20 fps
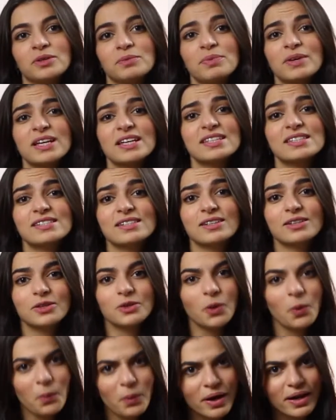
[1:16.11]
because you
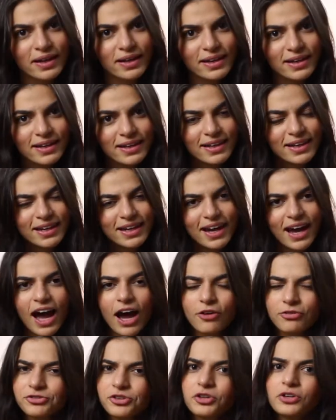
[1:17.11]
know what?
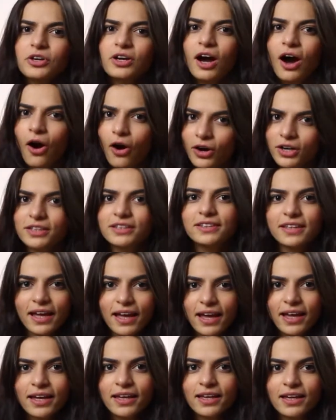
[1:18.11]
After a hard
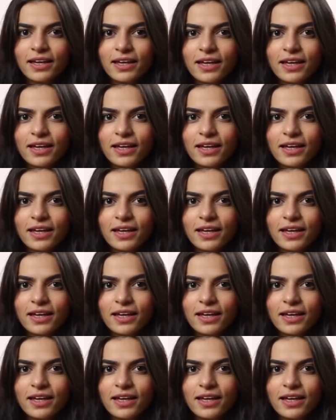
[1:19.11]
day,